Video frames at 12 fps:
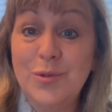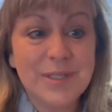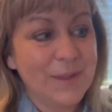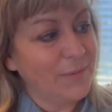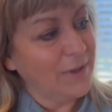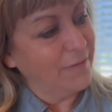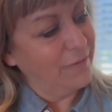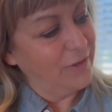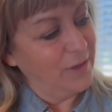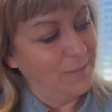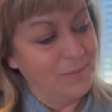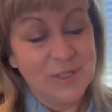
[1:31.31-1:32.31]
something for
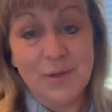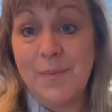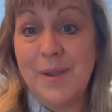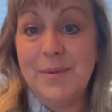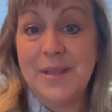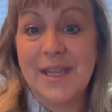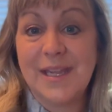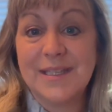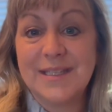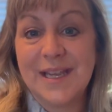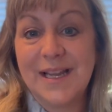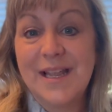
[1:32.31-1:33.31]
them. So maybe they can
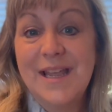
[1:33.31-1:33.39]
say,